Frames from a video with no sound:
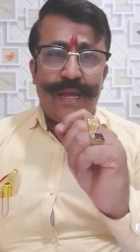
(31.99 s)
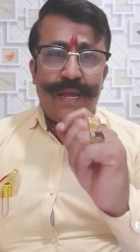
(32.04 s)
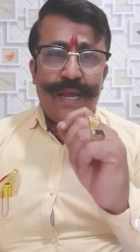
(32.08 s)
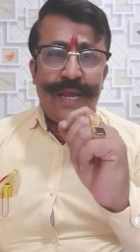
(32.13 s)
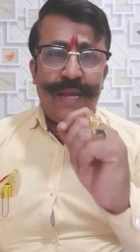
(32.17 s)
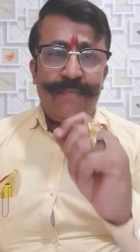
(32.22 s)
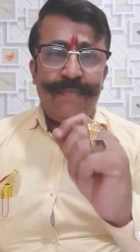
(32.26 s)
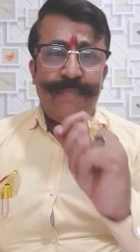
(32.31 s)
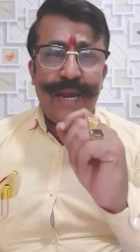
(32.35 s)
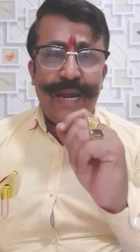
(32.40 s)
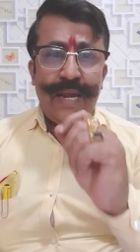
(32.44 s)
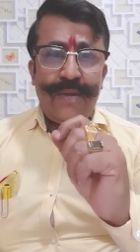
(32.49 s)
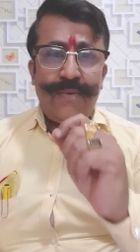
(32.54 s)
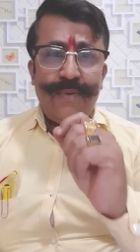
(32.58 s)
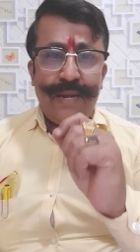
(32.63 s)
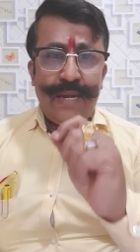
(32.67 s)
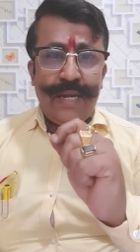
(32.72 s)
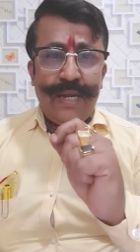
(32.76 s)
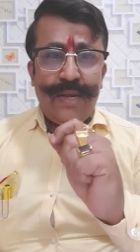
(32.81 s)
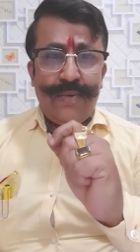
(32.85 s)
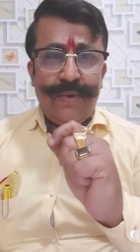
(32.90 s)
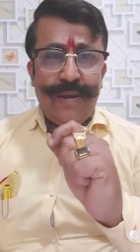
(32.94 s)
in May
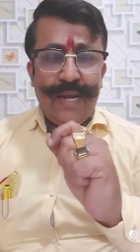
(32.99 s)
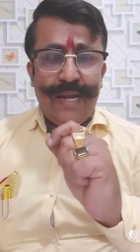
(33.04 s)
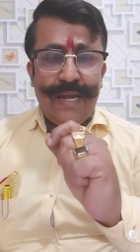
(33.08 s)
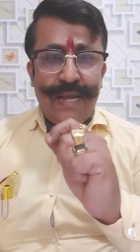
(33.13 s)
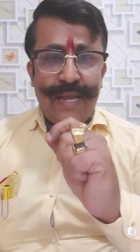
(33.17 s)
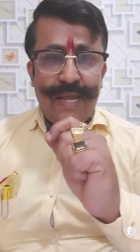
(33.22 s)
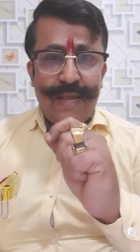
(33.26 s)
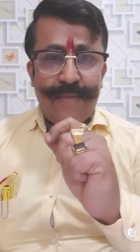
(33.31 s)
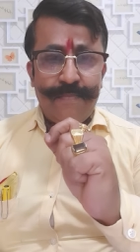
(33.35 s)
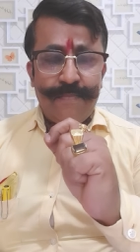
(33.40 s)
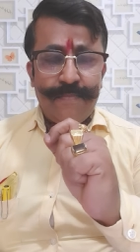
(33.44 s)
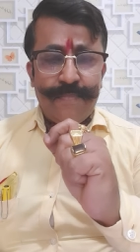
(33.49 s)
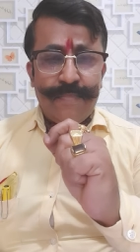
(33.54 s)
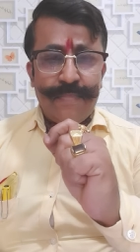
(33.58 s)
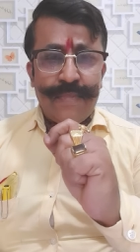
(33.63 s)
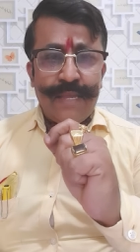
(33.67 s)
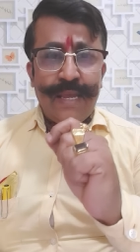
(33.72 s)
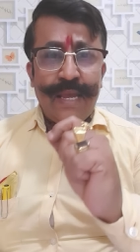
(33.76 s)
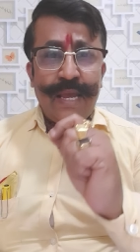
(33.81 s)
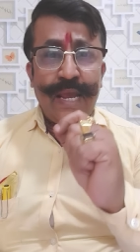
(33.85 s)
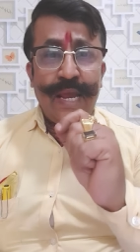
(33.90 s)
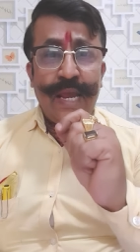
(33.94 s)
twenty twenty
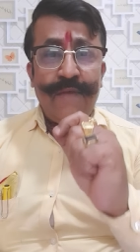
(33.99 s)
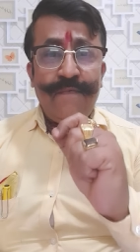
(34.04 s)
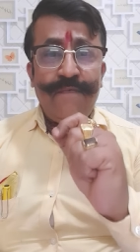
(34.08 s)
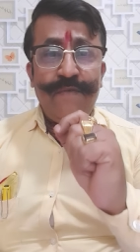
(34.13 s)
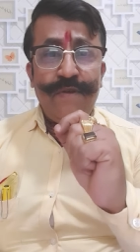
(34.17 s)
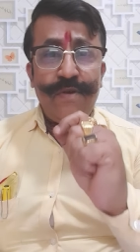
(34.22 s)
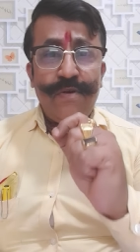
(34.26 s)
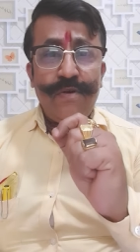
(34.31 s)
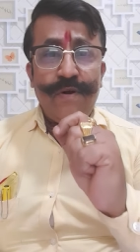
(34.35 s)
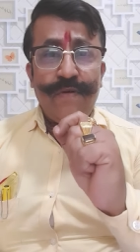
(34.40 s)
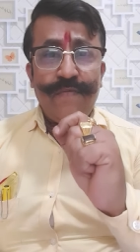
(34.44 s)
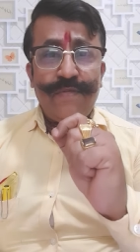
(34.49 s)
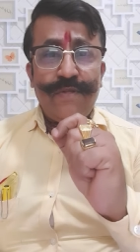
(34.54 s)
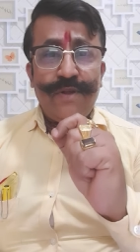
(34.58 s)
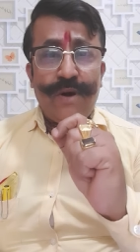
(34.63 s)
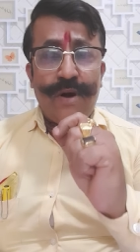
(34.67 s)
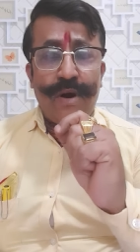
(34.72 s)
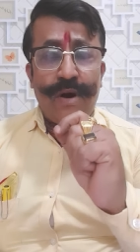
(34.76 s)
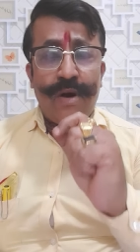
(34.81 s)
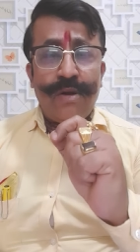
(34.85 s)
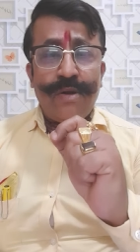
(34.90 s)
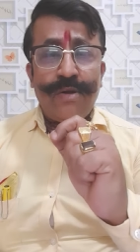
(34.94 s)
in view of the
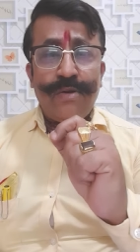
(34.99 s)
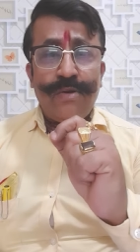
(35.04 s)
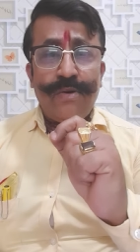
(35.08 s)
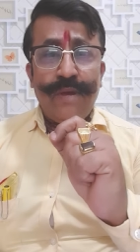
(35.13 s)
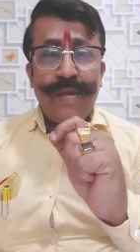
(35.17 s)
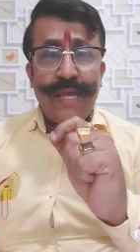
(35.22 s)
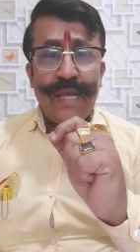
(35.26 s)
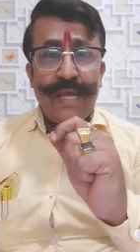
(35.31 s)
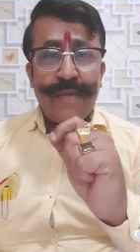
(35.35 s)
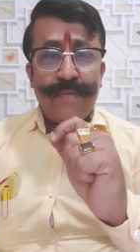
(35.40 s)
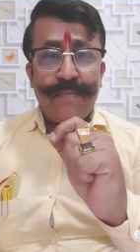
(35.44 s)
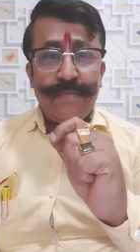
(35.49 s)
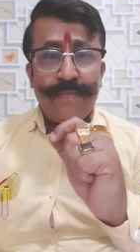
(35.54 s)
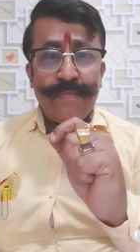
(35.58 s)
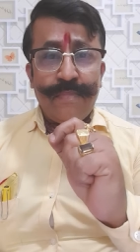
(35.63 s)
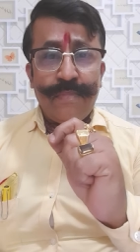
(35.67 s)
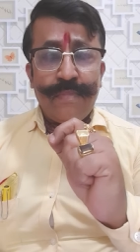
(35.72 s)
ongoing